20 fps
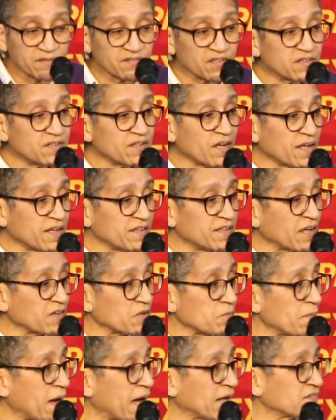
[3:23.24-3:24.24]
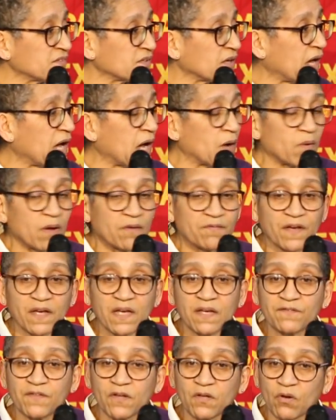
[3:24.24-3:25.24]
It's another matter,
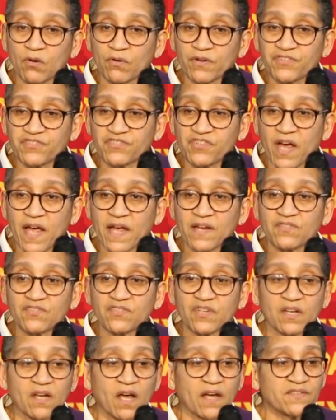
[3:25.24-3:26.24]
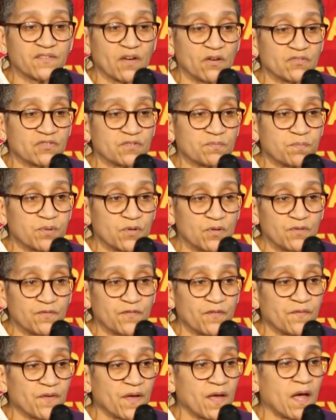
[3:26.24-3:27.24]
however, if the law is changed and I don't
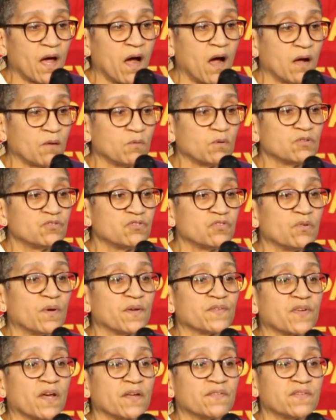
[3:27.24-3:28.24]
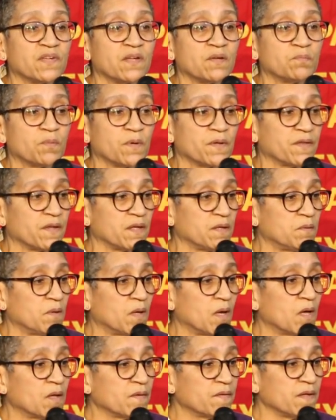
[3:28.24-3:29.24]
approve of it, I will do as I did with
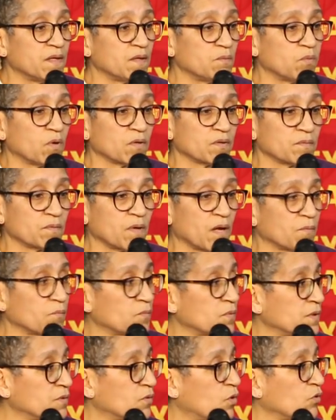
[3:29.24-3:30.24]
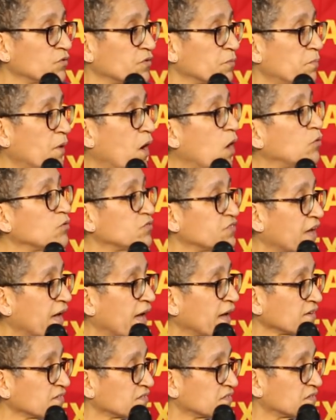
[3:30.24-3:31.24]
the what we call the poll
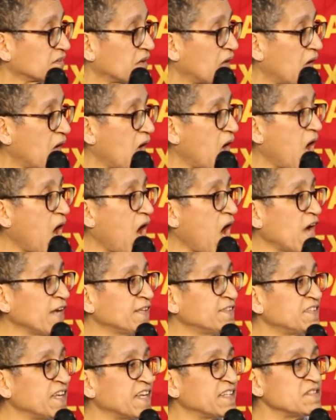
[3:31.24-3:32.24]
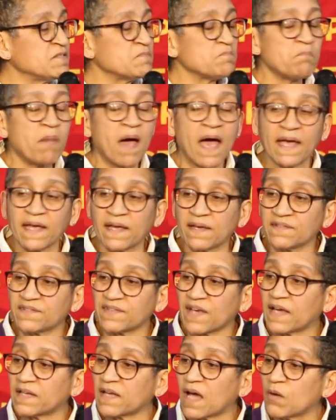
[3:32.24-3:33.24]
tax. I didn't pay
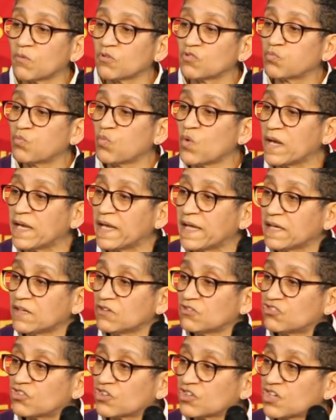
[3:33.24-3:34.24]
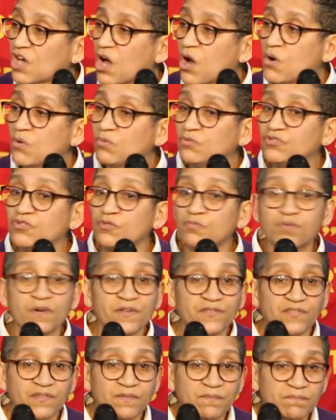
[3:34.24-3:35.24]
it, and I was willing to go to
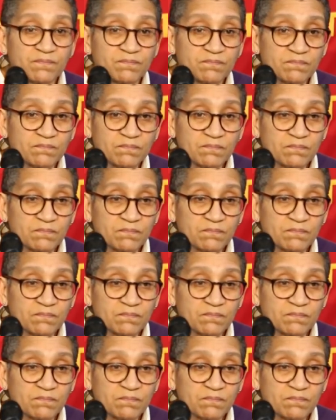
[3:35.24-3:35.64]
prison.